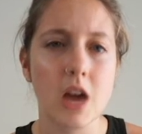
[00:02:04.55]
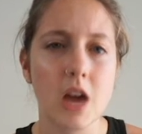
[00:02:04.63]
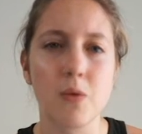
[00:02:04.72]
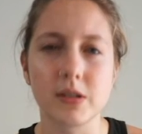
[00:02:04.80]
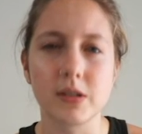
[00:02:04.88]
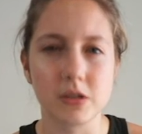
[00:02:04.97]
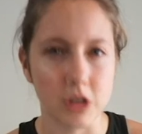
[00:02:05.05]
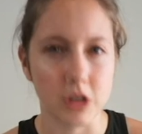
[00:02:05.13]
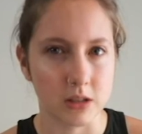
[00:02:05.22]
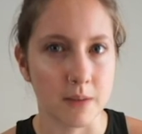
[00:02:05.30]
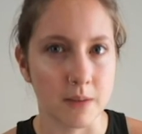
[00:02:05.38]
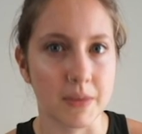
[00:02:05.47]
It wasn't
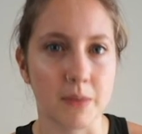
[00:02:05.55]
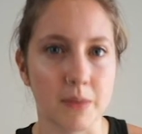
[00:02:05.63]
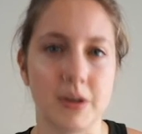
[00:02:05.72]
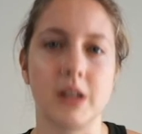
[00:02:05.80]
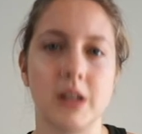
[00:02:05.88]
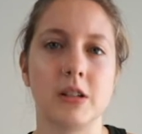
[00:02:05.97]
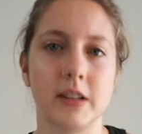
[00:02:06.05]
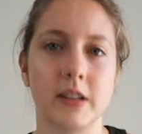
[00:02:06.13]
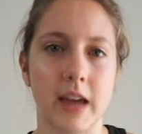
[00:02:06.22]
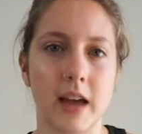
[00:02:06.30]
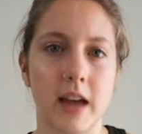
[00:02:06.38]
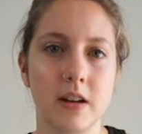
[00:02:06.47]
just something pretty to
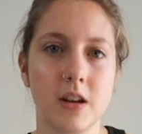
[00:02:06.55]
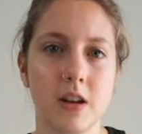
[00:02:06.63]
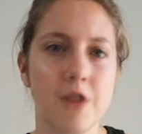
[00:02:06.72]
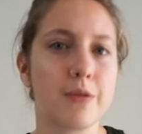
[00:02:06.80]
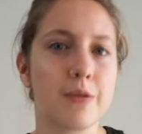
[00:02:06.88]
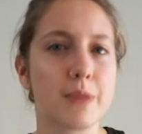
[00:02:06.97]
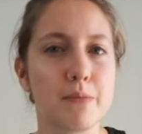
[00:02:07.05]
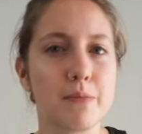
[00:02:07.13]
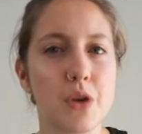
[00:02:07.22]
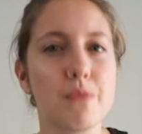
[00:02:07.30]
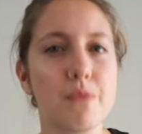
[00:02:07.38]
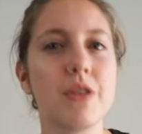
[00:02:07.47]
look at. From the
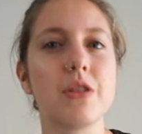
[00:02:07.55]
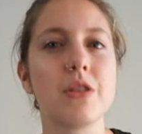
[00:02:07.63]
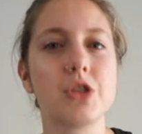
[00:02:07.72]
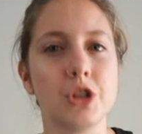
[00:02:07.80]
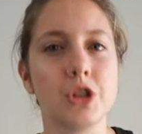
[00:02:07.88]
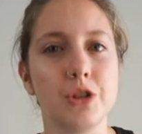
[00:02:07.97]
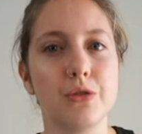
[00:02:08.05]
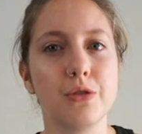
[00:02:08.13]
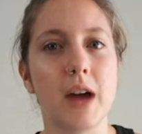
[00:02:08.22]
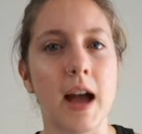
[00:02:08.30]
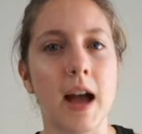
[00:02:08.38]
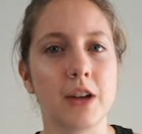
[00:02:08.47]
moment the shoe
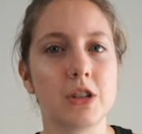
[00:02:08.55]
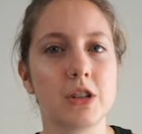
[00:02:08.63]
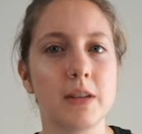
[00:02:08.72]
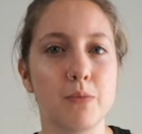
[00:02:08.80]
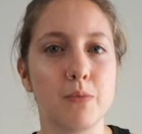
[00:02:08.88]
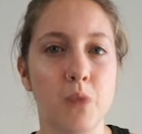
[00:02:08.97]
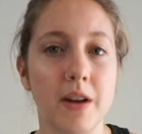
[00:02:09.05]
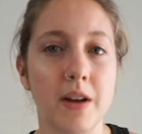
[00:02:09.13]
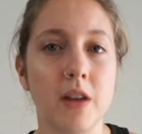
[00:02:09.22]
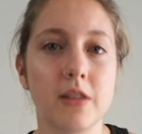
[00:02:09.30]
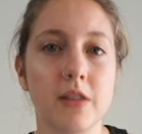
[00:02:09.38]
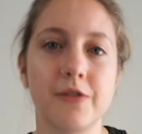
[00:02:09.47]
actually went
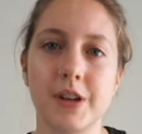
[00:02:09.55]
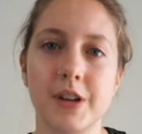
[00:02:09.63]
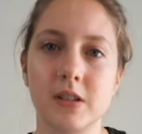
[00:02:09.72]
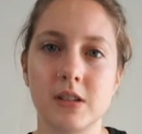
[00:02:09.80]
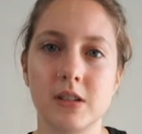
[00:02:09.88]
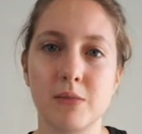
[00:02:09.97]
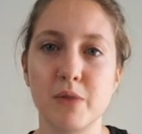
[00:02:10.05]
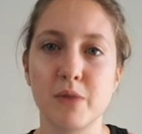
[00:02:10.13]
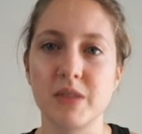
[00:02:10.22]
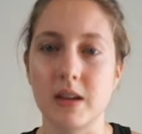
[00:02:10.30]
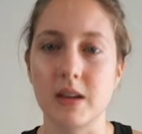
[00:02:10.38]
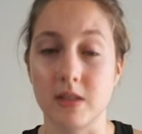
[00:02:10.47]
on the foot to the
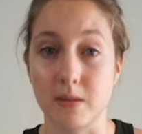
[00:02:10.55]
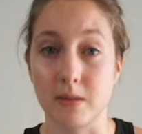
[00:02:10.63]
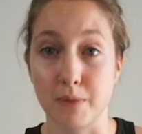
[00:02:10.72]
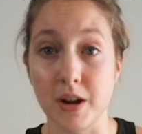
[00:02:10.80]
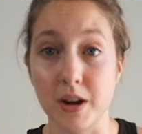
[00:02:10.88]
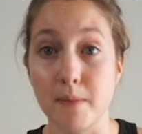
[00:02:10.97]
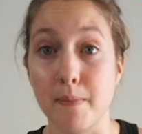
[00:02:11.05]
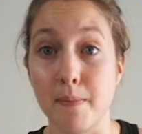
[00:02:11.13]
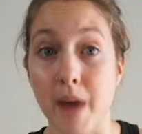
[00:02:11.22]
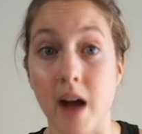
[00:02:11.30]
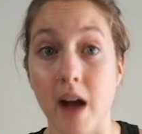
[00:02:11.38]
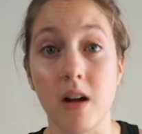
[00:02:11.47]
moment they put it
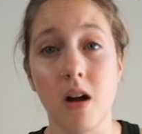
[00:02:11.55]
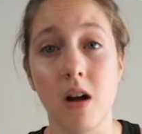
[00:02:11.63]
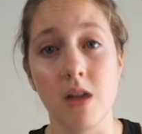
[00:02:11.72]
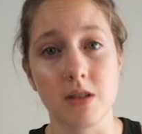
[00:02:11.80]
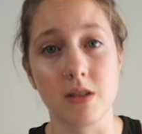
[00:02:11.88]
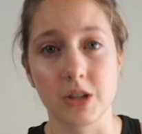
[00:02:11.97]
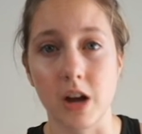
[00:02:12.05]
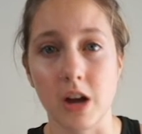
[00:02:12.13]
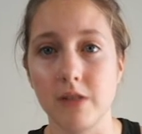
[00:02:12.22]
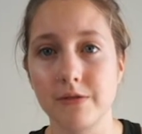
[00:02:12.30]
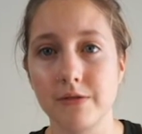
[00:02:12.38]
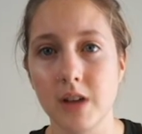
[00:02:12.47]
back on their
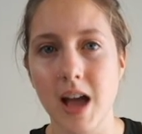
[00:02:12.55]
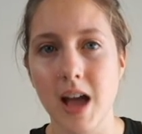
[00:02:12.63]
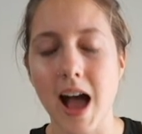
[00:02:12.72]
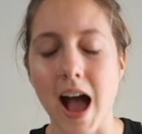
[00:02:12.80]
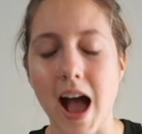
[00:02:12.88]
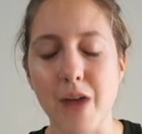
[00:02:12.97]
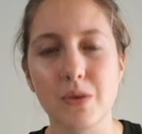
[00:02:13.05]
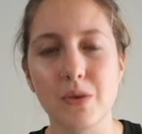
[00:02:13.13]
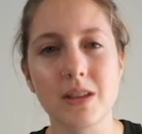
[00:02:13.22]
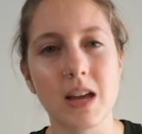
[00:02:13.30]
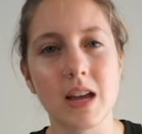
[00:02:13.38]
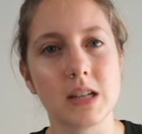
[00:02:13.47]
shelf, I
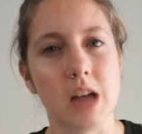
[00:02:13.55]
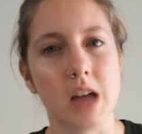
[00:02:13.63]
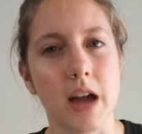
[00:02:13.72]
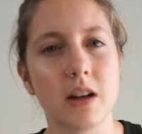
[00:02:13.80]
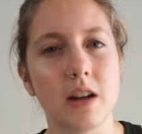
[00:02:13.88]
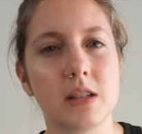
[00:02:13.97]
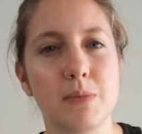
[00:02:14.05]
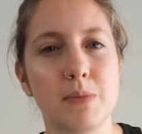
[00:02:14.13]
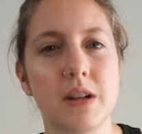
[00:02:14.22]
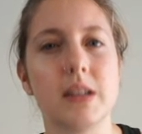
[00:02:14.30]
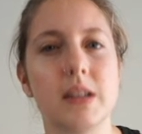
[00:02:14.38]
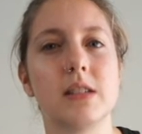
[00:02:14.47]
wanted that entire
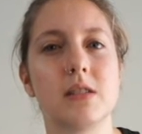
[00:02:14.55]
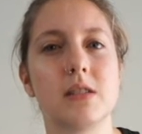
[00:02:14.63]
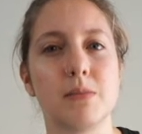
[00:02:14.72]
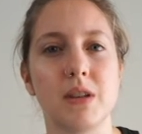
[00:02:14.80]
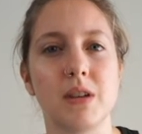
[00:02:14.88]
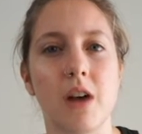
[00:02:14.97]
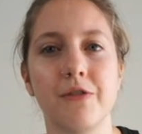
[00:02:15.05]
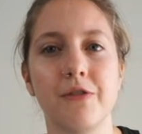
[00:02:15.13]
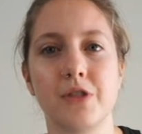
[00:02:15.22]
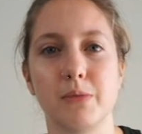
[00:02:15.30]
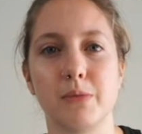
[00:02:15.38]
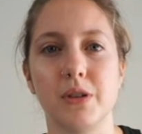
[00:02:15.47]
experience to be
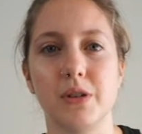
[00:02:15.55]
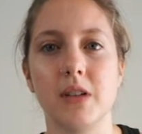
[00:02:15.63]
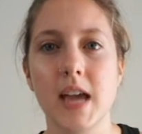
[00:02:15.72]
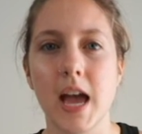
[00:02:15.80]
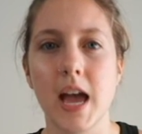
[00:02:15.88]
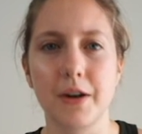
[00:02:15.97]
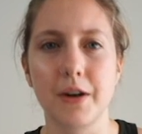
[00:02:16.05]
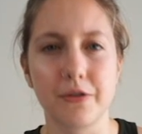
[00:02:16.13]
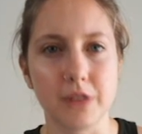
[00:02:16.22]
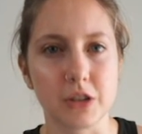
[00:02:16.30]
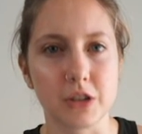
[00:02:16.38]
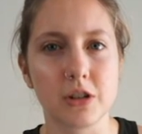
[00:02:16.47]
comfortable and a
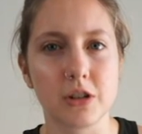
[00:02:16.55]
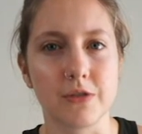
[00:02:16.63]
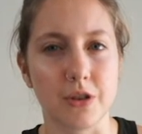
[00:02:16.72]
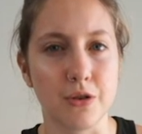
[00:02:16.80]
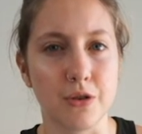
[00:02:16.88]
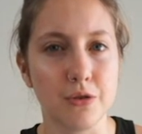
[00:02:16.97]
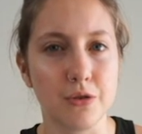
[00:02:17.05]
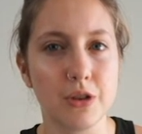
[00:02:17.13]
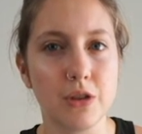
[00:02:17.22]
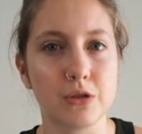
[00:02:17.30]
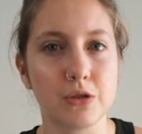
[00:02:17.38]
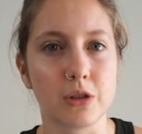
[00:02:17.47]
reflection of who the
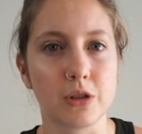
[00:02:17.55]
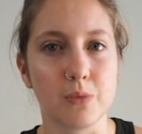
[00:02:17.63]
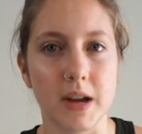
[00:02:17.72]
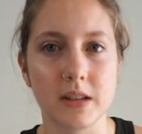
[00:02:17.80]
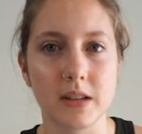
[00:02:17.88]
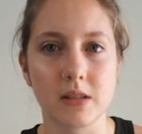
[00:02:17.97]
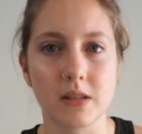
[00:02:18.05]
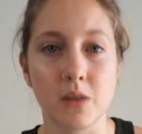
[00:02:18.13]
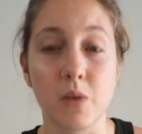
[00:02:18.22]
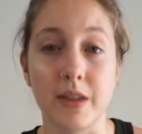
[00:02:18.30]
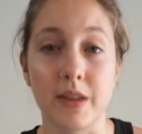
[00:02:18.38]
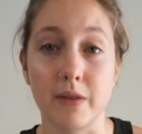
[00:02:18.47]
user was
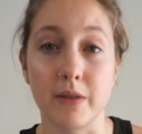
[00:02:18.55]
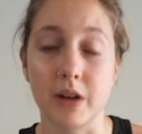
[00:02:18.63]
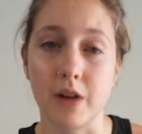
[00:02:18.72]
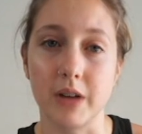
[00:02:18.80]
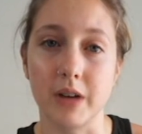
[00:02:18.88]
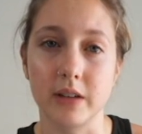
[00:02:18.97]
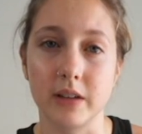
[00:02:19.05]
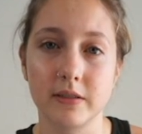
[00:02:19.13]
and where they were going.